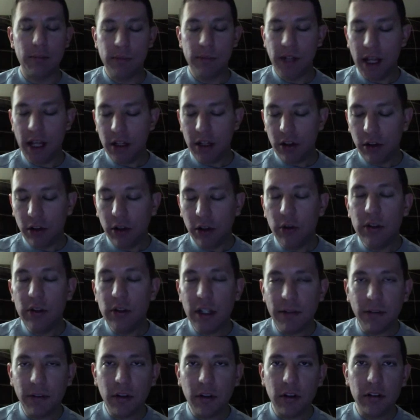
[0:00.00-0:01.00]
Not too
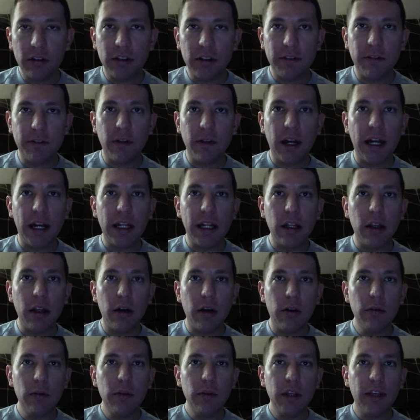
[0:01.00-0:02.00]
difficult to find
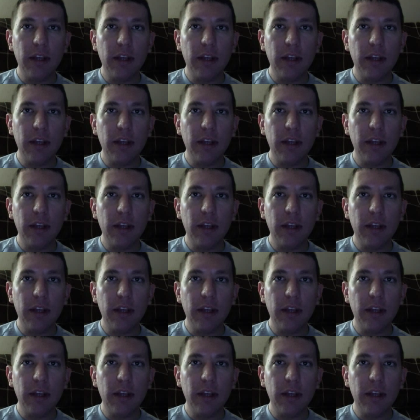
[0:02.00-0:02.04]
though,